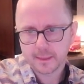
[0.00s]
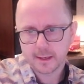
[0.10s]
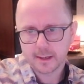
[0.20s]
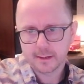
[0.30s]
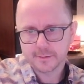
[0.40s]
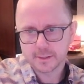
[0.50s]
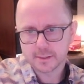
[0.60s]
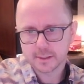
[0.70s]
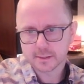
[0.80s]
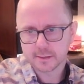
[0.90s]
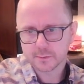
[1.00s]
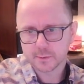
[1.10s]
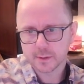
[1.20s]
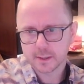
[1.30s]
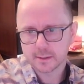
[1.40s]
And if she does come down this
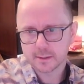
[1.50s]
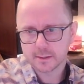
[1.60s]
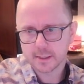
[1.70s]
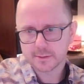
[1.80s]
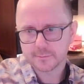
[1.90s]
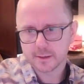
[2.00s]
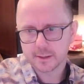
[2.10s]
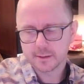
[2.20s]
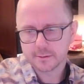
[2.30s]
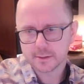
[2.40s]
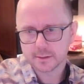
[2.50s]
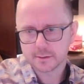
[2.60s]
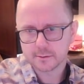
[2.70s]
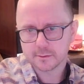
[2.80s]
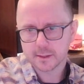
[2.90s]
way, then that's fine. She can
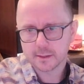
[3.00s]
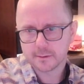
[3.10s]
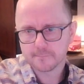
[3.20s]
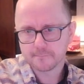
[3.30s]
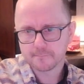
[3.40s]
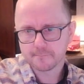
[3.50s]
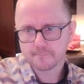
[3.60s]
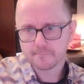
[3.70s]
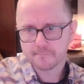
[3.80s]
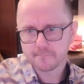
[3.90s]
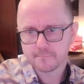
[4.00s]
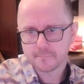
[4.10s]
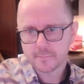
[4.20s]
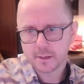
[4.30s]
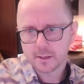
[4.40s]
do that.
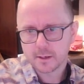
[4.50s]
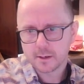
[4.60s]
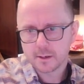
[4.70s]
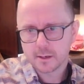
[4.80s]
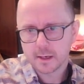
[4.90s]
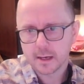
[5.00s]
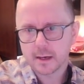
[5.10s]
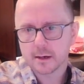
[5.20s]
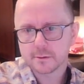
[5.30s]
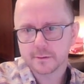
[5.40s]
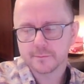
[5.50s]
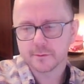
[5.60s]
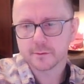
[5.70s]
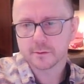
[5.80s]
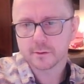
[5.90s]
1, 2, 3,
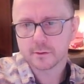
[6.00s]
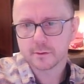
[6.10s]
4.